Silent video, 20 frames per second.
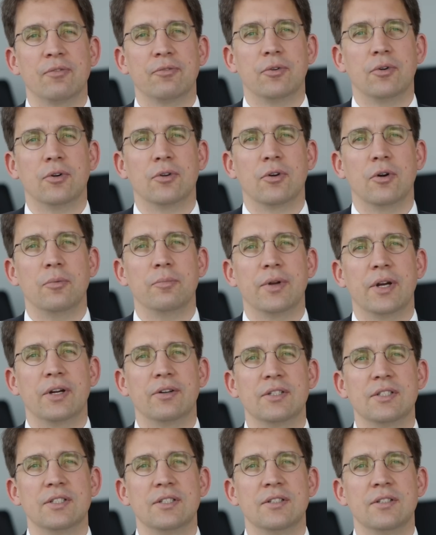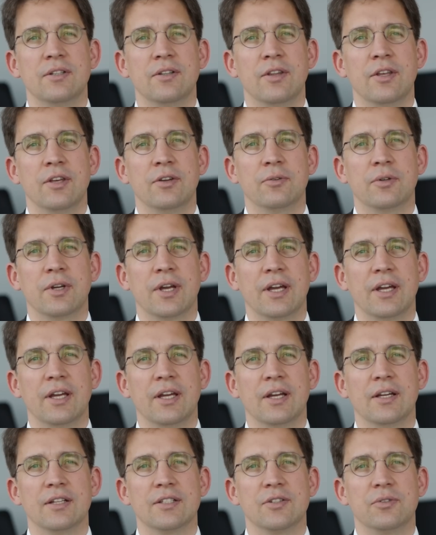For comparison, the
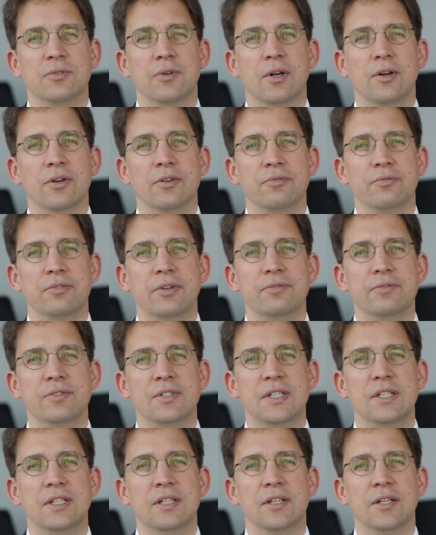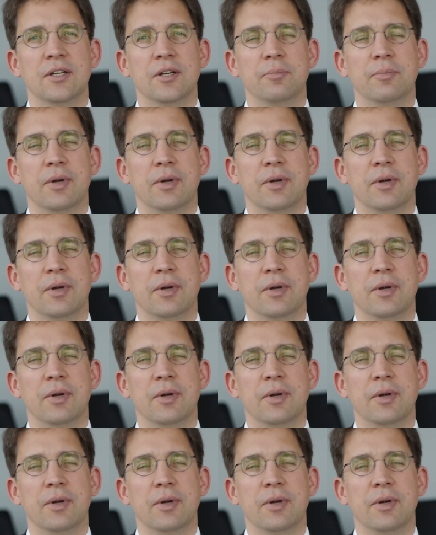UK has around 50